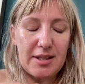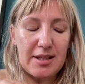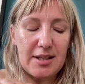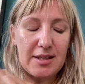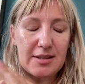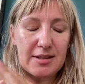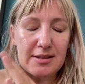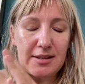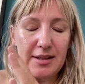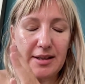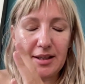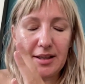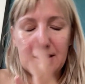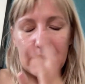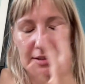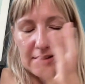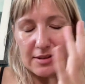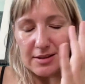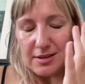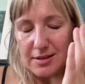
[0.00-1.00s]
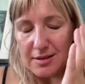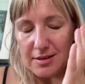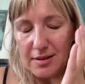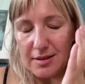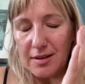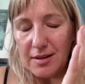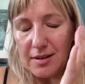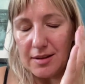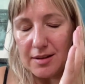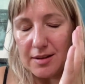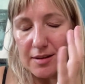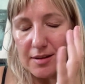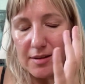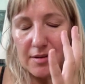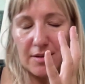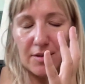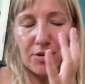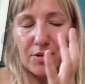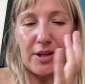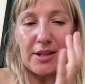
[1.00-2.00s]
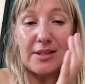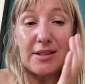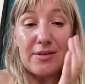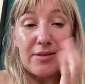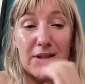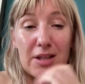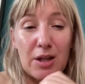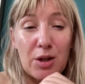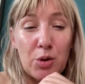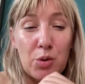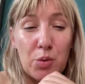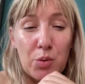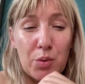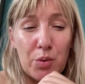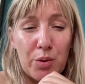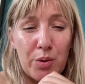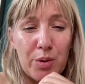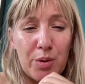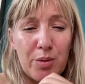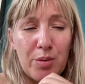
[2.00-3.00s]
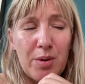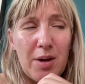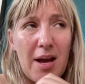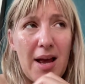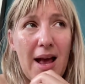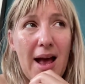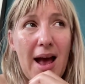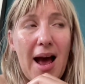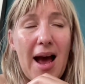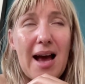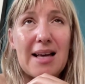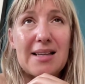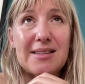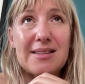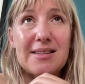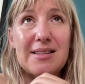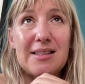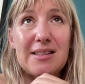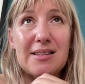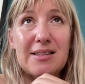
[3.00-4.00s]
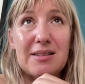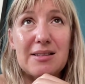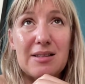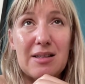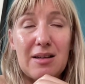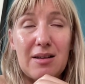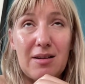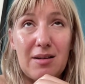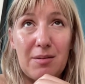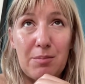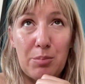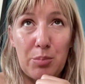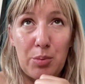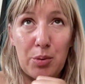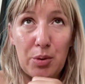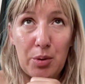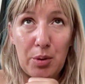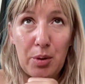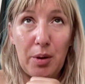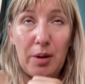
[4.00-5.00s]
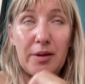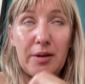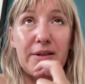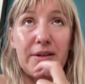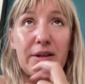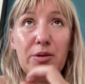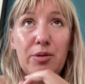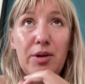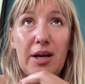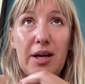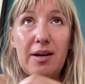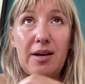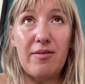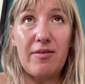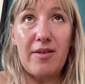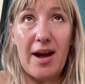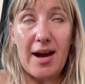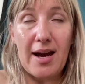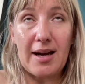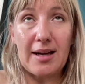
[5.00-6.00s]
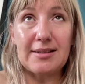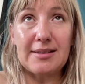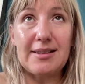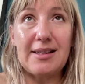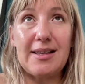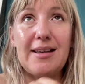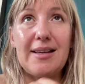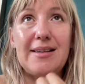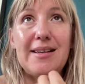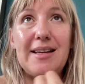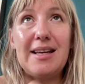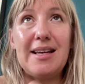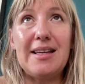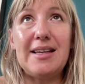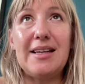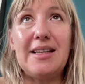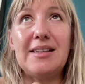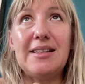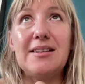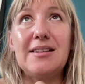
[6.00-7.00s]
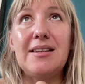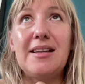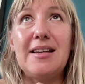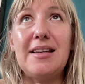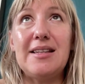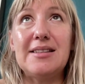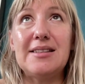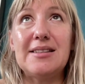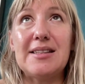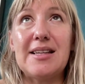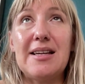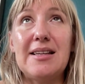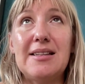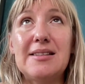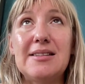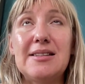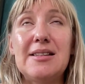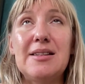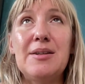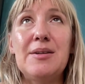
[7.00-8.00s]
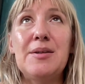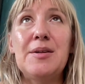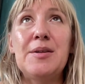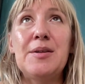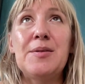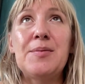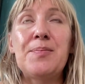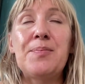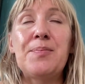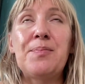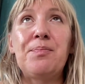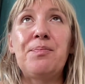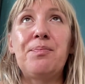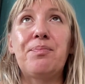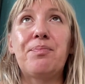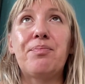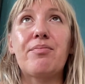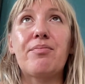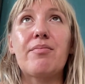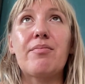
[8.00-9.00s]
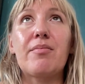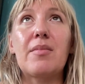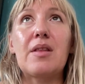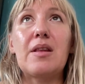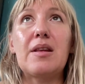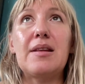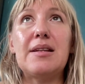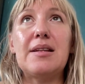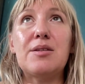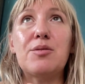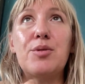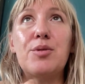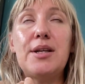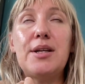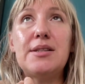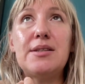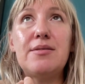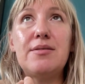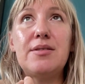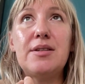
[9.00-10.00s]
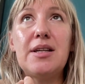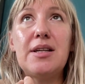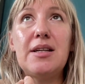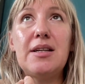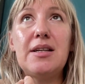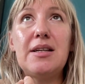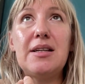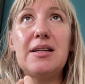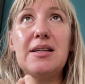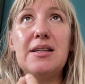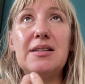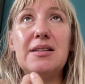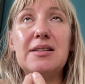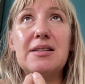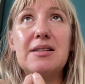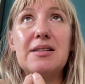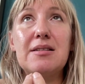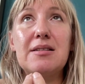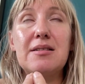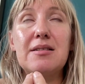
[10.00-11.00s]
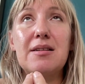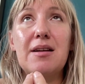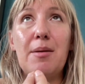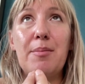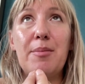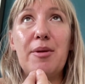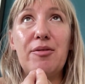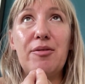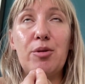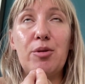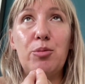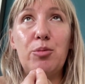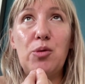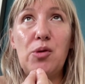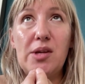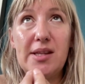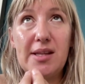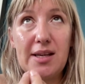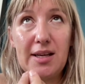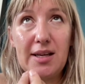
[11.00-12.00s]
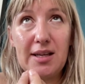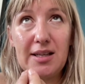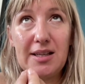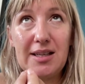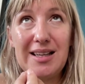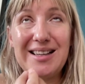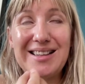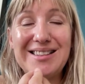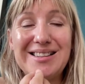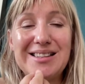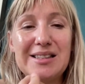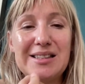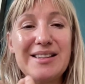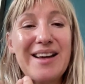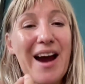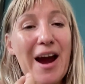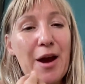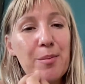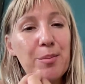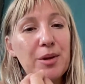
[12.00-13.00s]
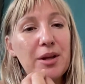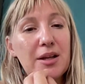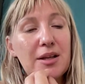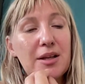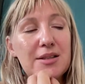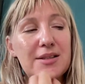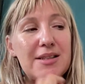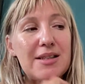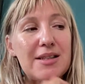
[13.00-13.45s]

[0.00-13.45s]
He's like this creativity guru, has this book called The Creative Act, and in it he says this creativity is coming from within, it's timeless,